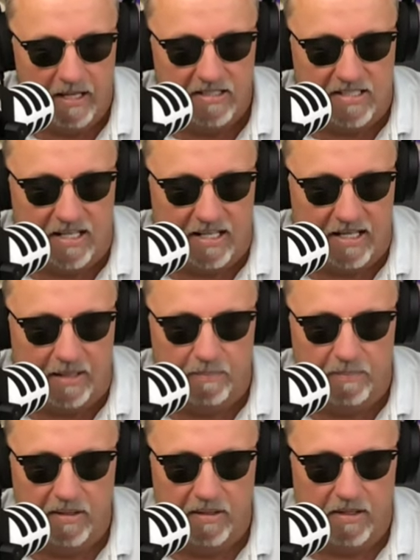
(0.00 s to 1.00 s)
Setting
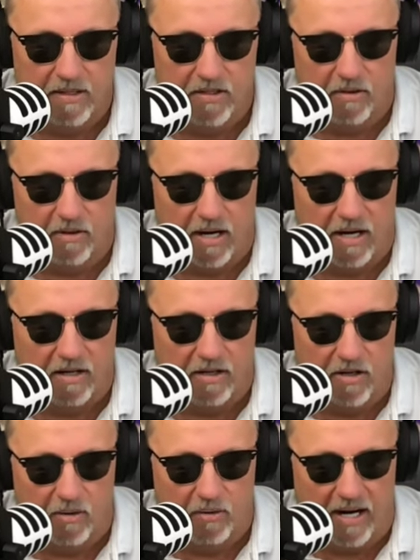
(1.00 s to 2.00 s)
up your
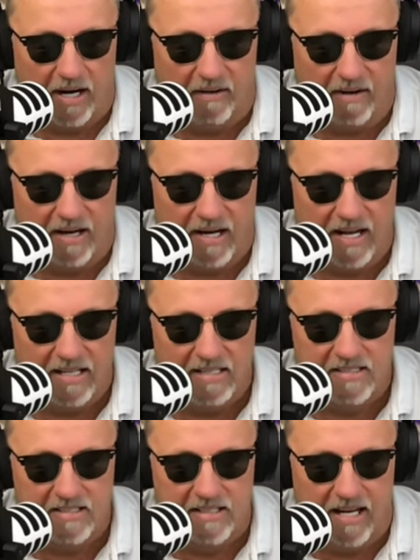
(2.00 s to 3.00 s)
gold IRA
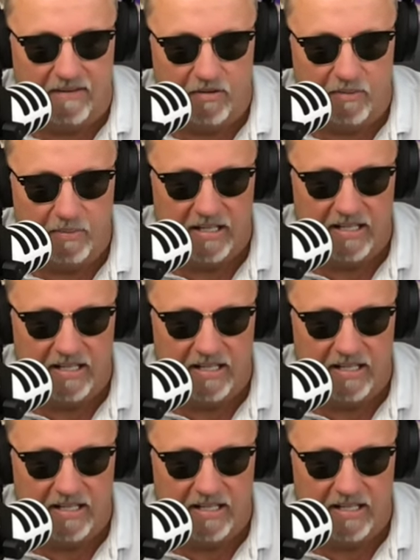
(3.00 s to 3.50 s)
has never been